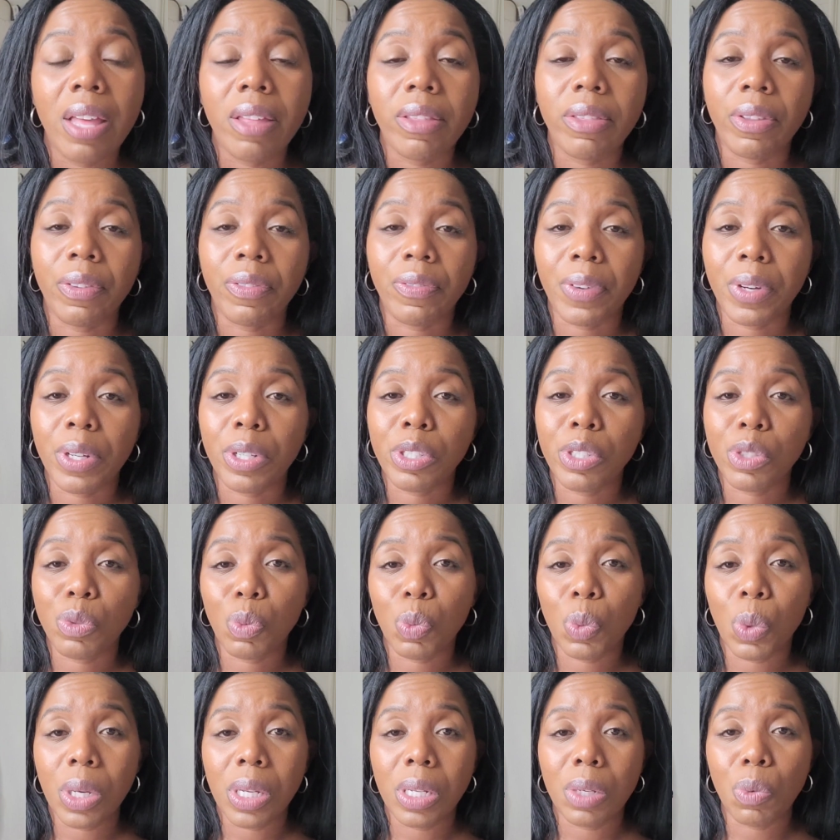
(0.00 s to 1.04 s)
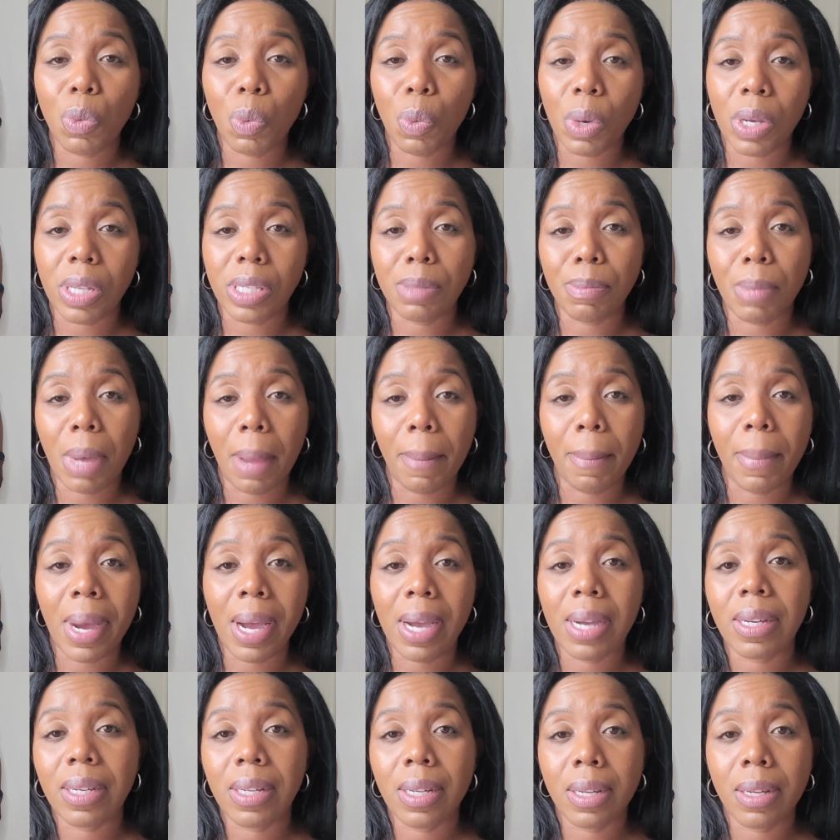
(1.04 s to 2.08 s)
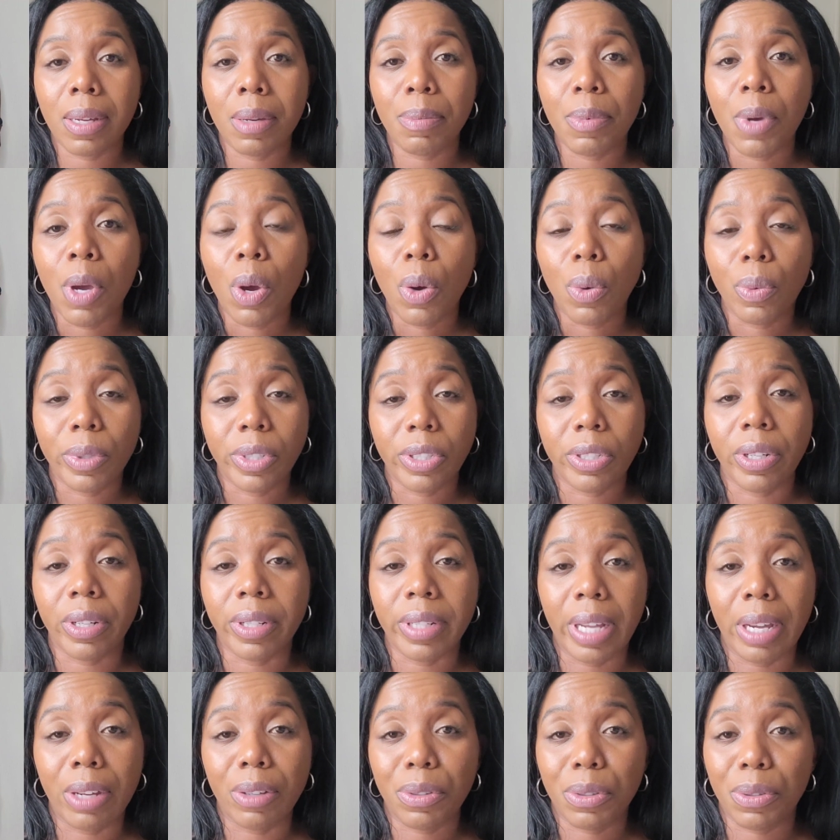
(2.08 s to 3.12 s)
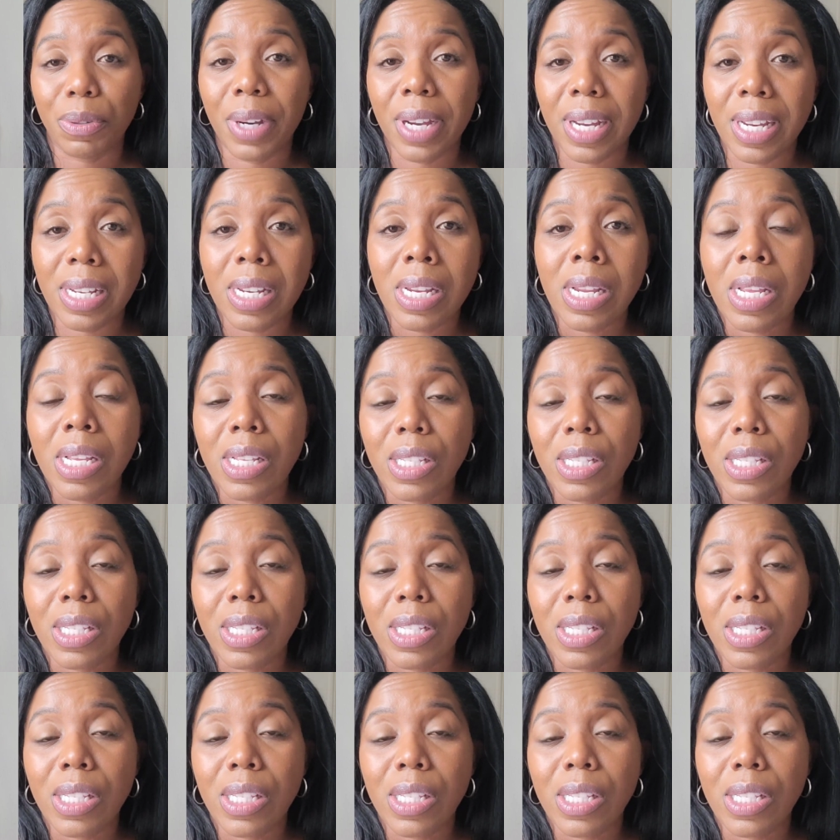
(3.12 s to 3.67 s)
The first one was my mock-up, which turned out great.